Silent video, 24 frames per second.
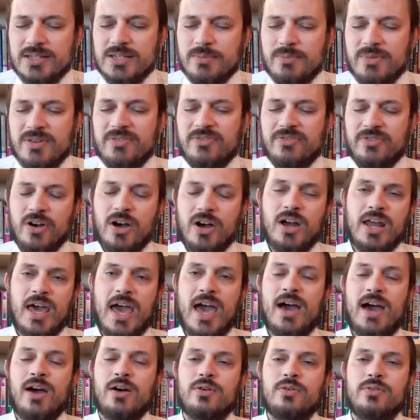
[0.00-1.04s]
to be fought
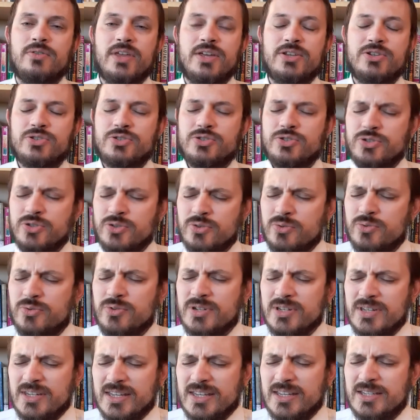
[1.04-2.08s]
out, that do
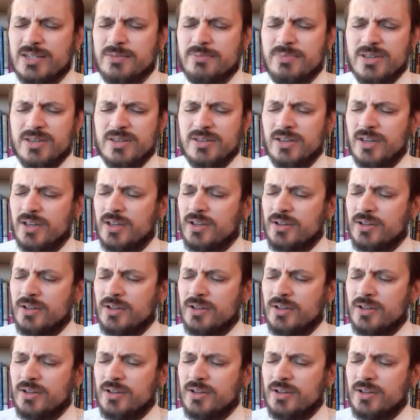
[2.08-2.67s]
need to be,